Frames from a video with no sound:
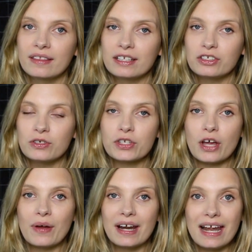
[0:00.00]
then do so
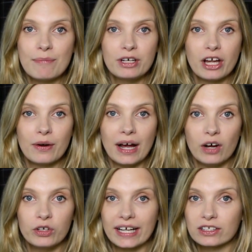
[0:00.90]
and let me know
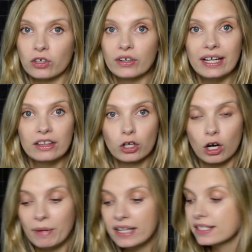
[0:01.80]
how you get on in the
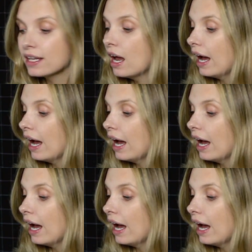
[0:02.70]
comments.